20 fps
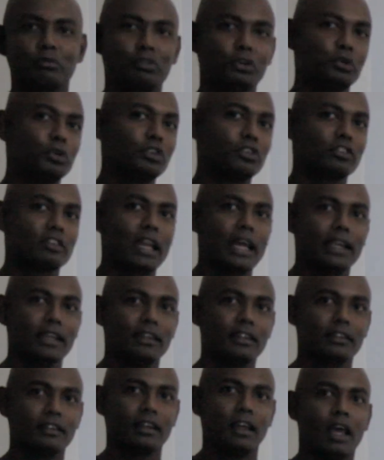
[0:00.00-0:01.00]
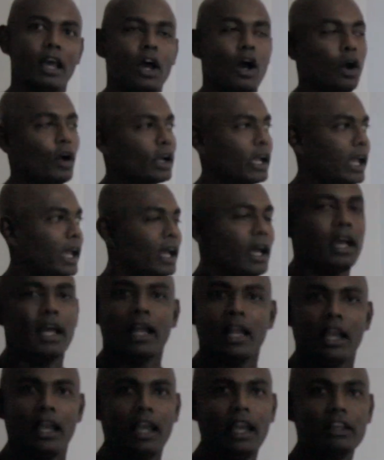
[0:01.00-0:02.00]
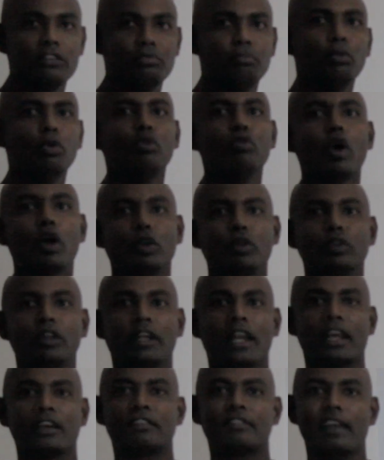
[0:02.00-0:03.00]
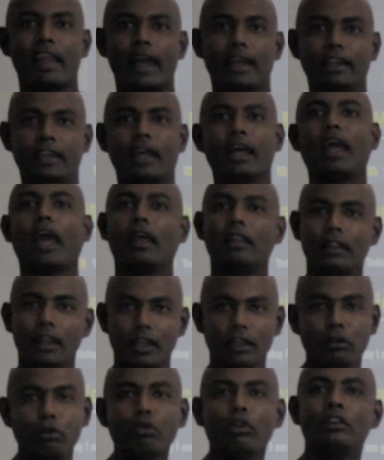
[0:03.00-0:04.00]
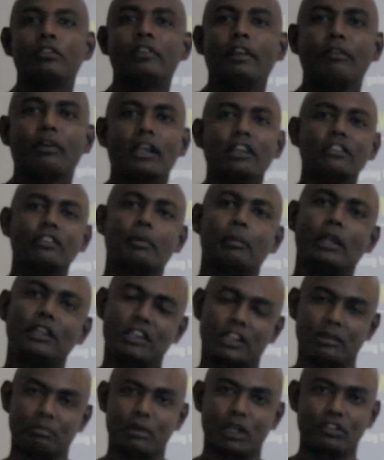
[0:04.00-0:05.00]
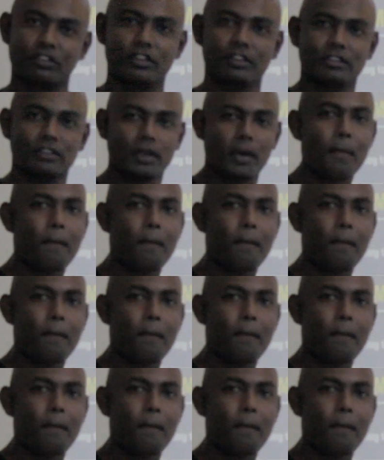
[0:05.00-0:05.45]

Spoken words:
future slide. Okay, let's move on to the next slide and then you will see what is the magical muscles.